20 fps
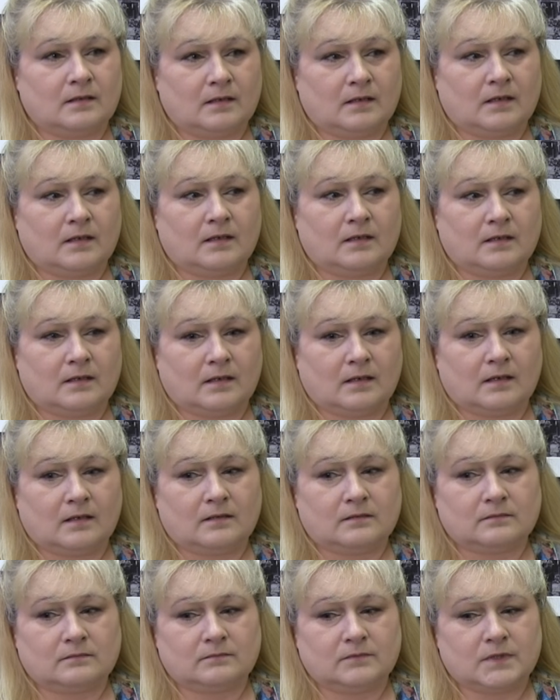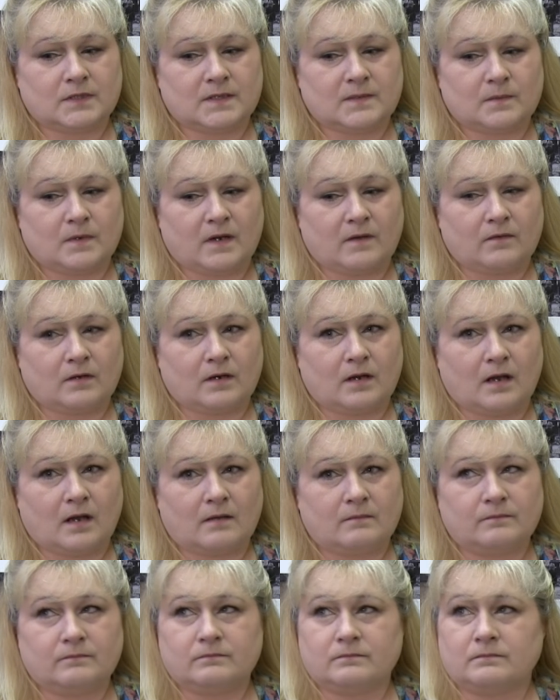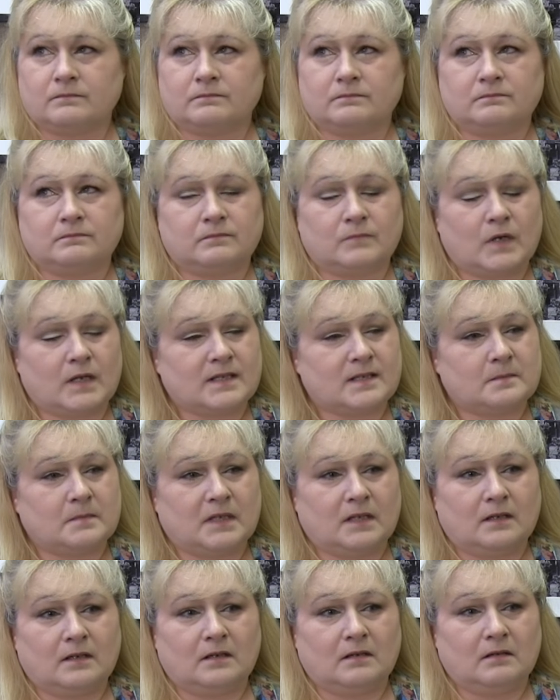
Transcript: and just whatever God wants me to